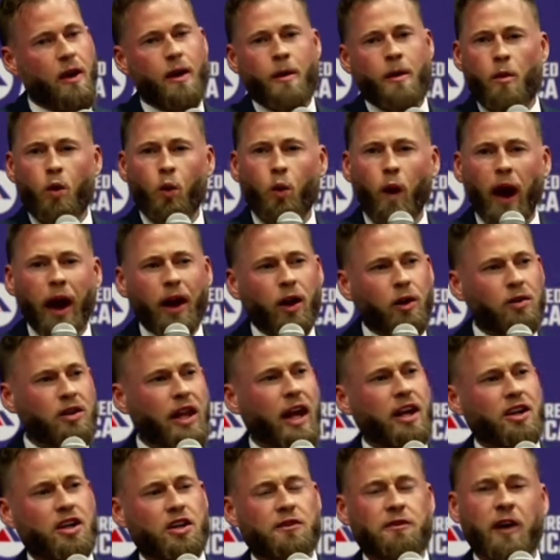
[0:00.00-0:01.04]
why don't they
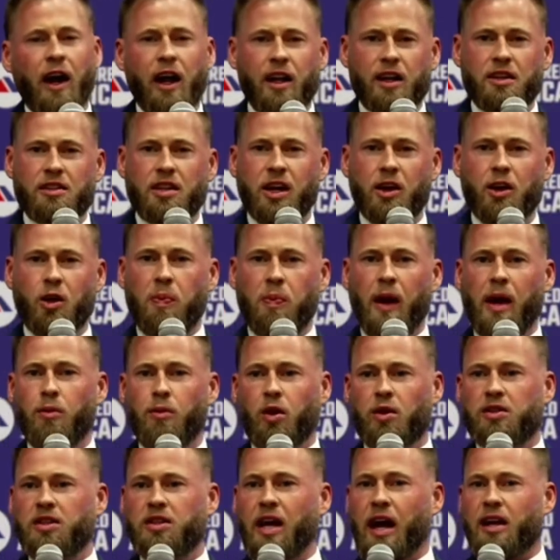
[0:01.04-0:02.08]
just volunteer to pay more
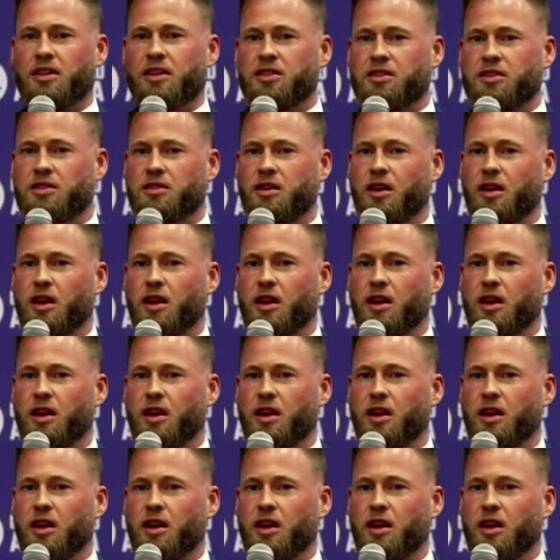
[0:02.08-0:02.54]
taxes?